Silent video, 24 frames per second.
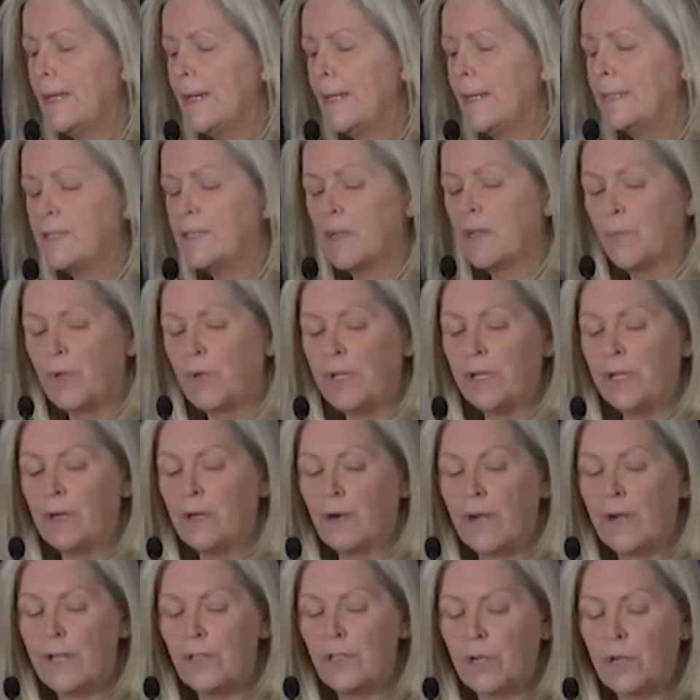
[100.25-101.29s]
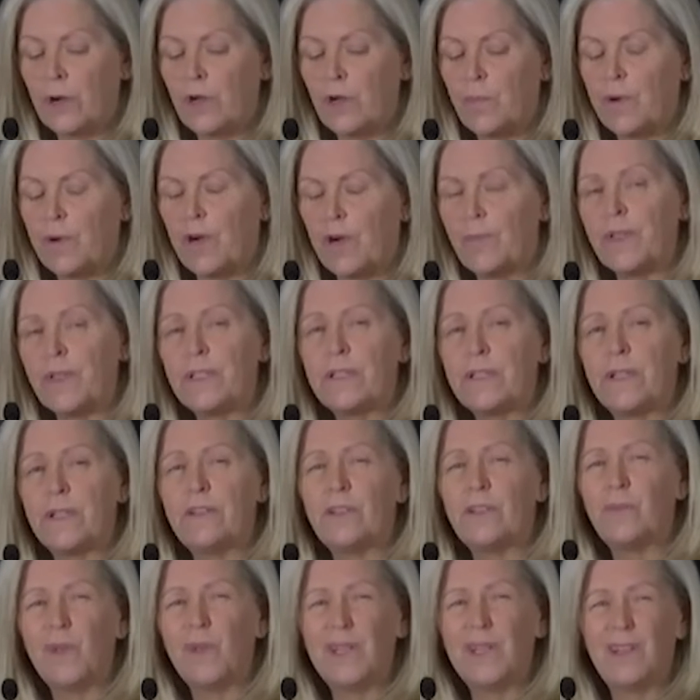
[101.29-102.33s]
Someone in our HR department said
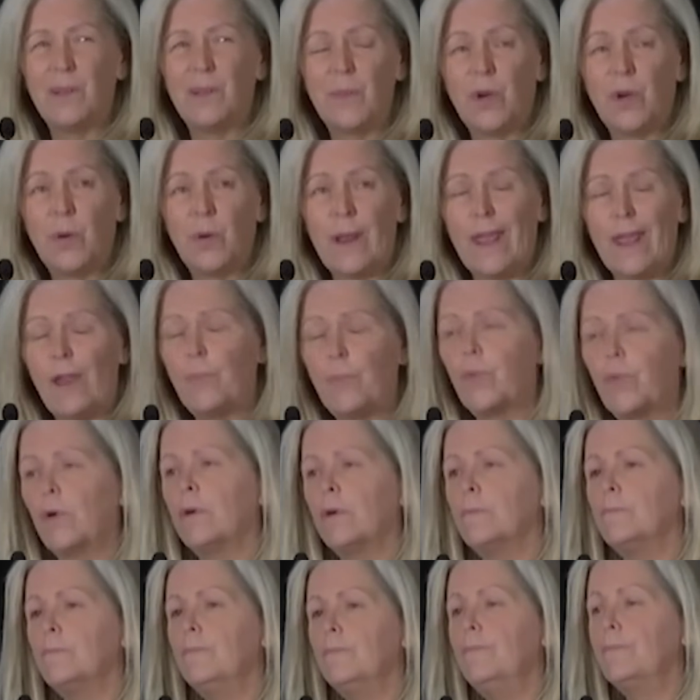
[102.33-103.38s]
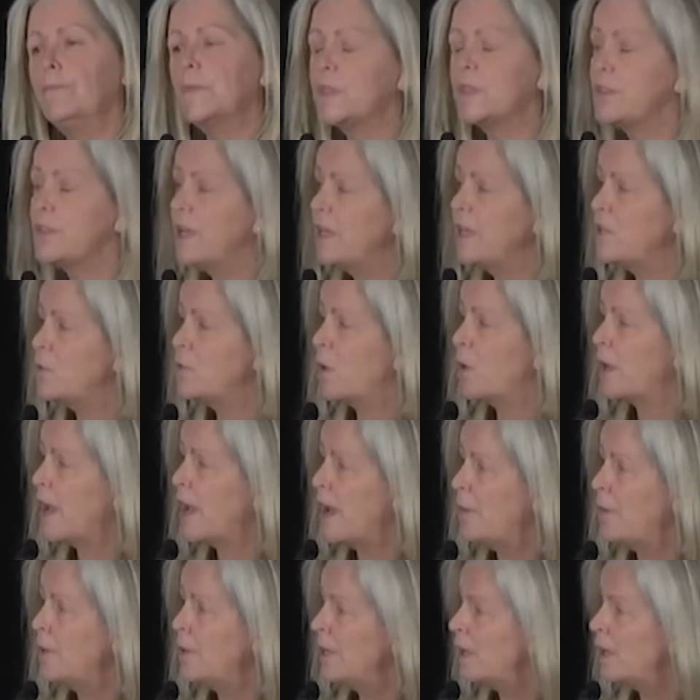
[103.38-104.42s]
to me in about April, Stace, we're
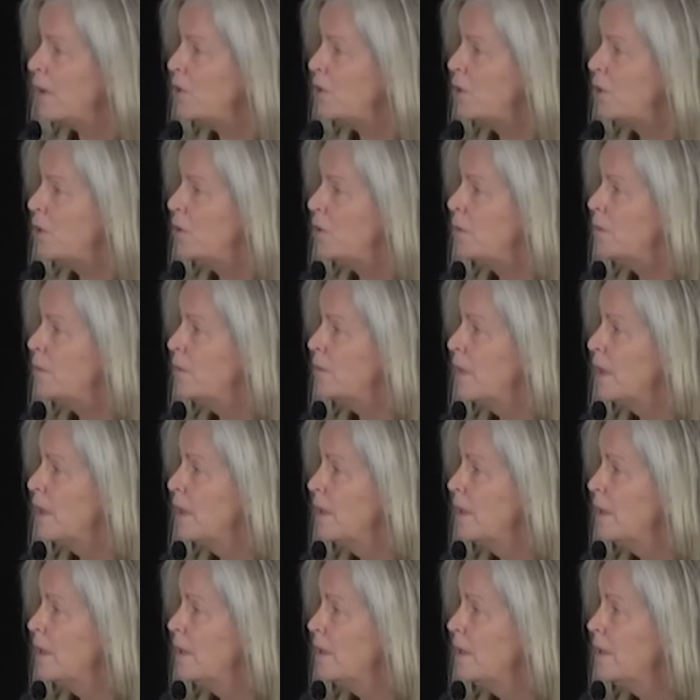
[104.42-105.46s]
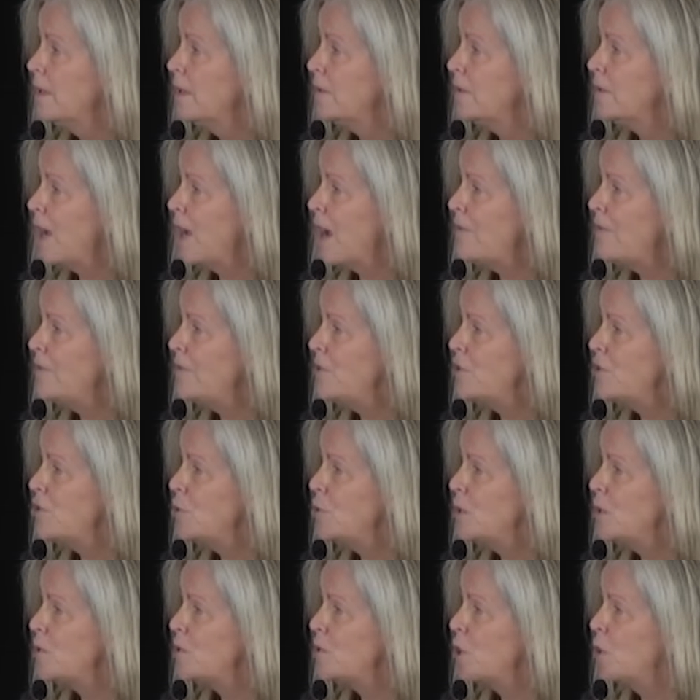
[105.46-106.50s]
counting on you to have this
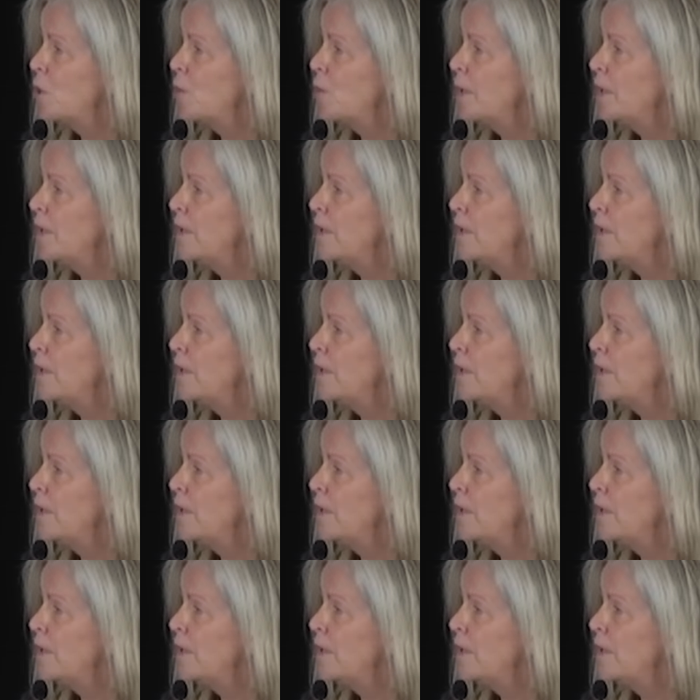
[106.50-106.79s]
U.S. Open.